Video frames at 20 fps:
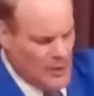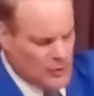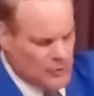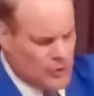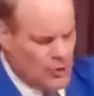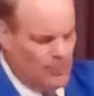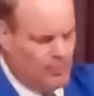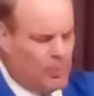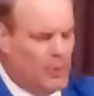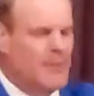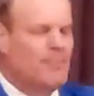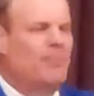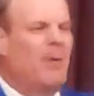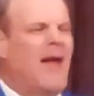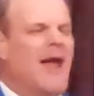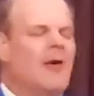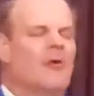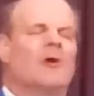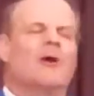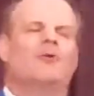to
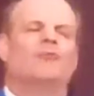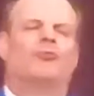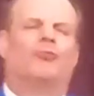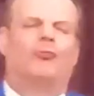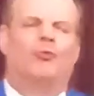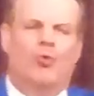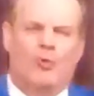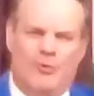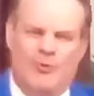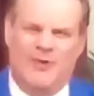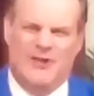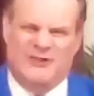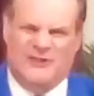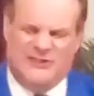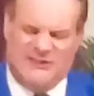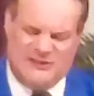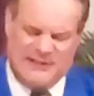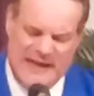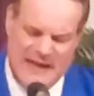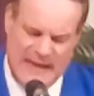prepare it for the
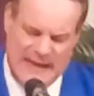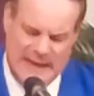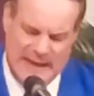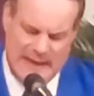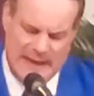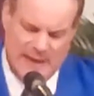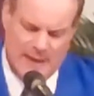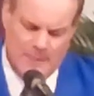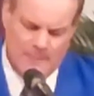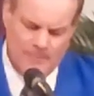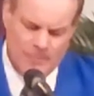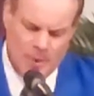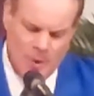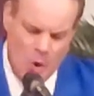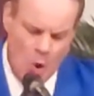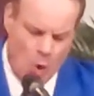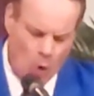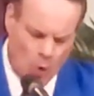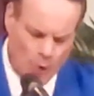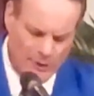seed,
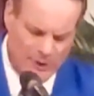or